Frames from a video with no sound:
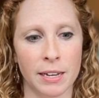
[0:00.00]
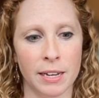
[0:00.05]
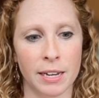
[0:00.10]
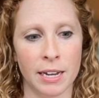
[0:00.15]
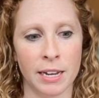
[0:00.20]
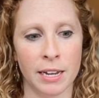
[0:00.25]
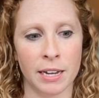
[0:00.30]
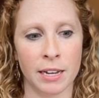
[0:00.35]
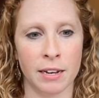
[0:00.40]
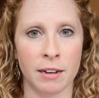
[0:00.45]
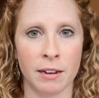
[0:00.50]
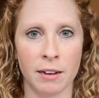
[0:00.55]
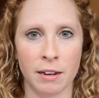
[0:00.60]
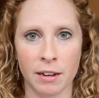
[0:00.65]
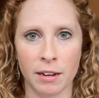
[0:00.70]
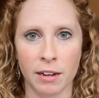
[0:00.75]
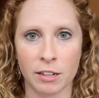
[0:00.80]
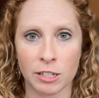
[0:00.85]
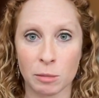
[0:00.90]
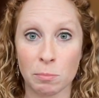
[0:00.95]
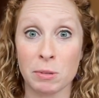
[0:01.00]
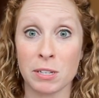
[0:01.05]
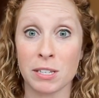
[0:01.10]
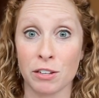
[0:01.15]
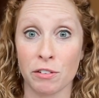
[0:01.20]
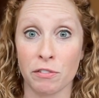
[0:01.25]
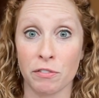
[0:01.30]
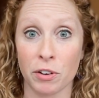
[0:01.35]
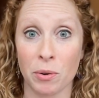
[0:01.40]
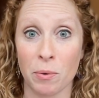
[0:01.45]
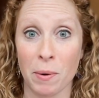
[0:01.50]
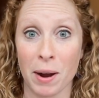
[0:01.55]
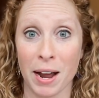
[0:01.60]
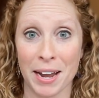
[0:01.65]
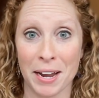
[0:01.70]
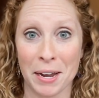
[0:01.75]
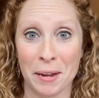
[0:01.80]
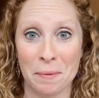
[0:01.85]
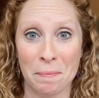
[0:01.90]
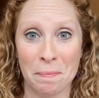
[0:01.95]
in a specific
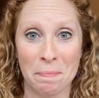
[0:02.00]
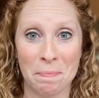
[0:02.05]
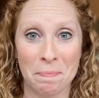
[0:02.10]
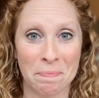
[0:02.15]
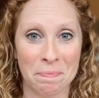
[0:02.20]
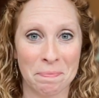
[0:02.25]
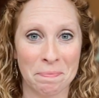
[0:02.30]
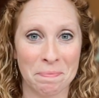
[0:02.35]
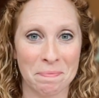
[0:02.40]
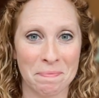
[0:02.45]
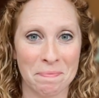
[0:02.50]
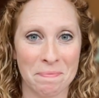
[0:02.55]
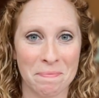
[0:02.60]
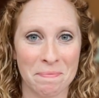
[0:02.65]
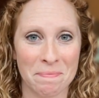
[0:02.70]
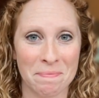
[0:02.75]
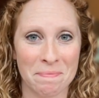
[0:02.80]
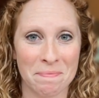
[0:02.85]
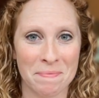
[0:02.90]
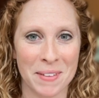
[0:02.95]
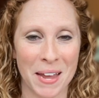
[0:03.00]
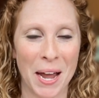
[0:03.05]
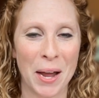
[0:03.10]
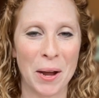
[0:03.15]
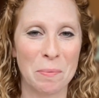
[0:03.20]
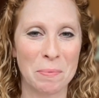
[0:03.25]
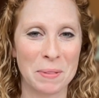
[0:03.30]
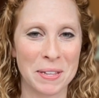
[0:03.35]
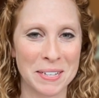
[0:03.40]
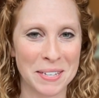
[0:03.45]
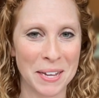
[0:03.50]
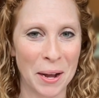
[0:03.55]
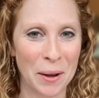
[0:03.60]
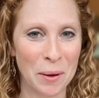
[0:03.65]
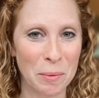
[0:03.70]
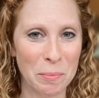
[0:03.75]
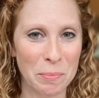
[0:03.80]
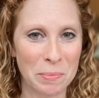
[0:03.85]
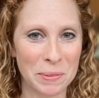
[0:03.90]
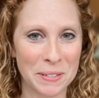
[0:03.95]
way. I hope this
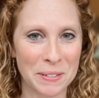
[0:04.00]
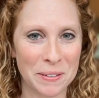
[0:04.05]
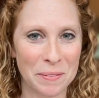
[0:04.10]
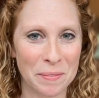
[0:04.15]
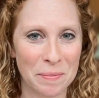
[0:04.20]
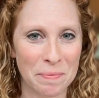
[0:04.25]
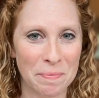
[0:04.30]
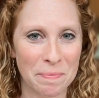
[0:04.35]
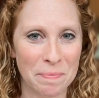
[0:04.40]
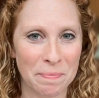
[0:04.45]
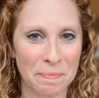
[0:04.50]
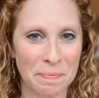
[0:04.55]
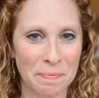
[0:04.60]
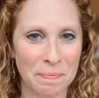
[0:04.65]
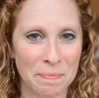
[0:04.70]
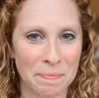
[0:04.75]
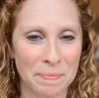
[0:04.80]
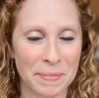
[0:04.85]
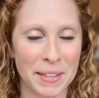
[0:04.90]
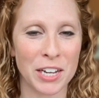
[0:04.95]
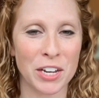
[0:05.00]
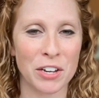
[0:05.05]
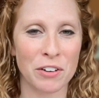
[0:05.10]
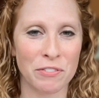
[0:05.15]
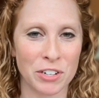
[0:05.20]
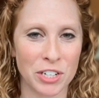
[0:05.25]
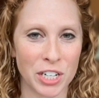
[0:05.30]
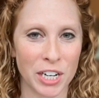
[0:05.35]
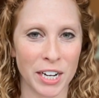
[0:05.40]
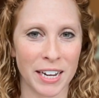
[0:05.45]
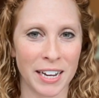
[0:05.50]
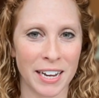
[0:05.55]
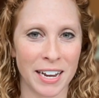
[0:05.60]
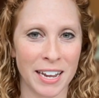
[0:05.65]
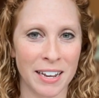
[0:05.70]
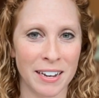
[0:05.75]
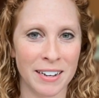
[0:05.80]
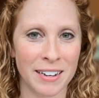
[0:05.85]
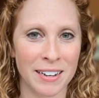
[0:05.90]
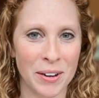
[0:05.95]
helps. Thank you for checking
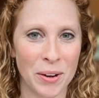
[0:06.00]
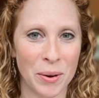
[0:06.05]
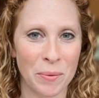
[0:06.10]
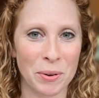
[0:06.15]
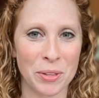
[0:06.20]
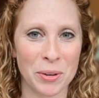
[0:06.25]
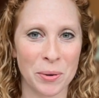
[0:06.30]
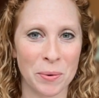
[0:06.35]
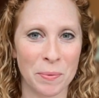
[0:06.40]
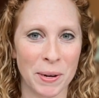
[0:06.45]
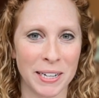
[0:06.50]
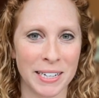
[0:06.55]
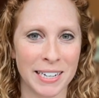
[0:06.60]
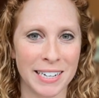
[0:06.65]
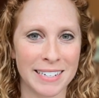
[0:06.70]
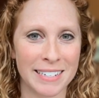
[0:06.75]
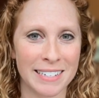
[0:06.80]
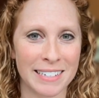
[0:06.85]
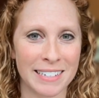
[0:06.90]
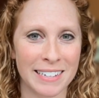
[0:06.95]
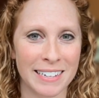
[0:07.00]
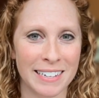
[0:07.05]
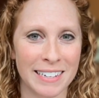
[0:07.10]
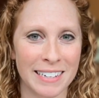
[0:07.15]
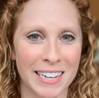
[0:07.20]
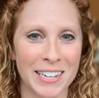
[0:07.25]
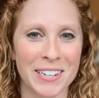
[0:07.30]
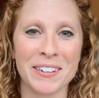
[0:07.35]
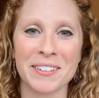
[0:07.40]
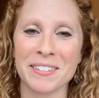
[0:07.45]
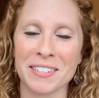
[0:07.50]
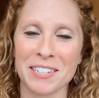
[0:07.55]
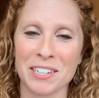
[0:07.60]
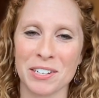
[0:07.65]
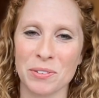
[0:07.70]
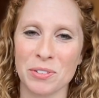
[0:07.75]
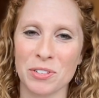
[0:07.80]
in with your wellness, and I'll see you